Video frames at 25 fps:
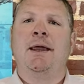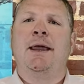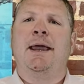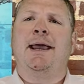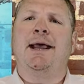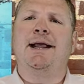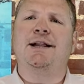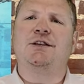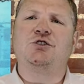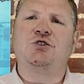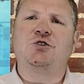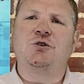
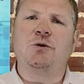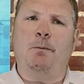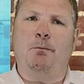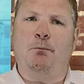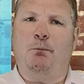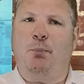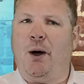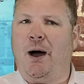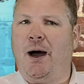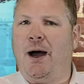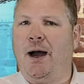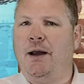It's to
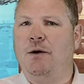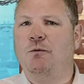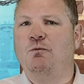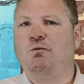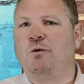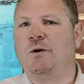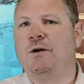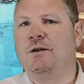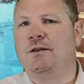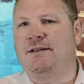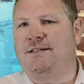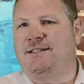buy
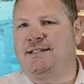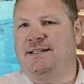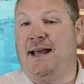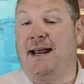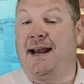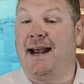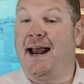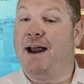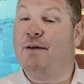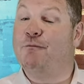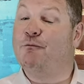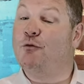real
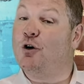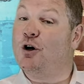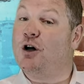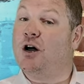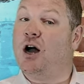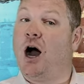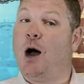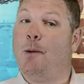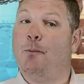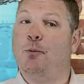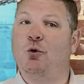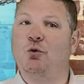estate. And for a
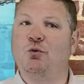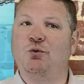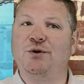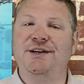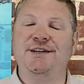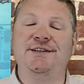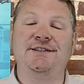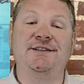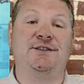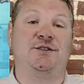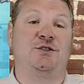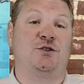couple
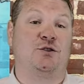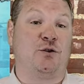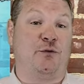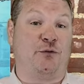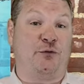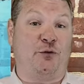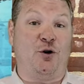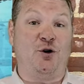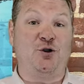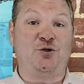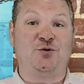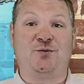reasons. The
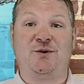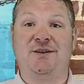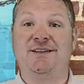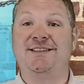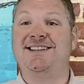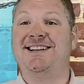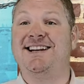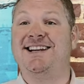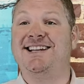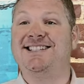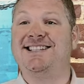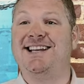first
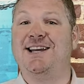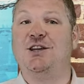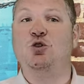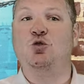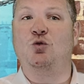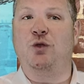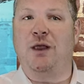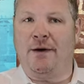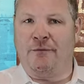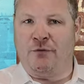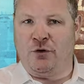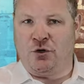reason is that you
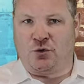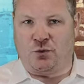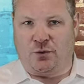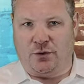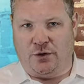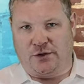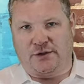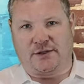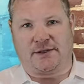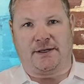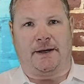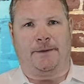leverage
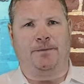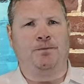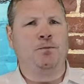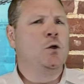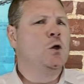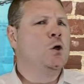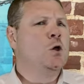real estate.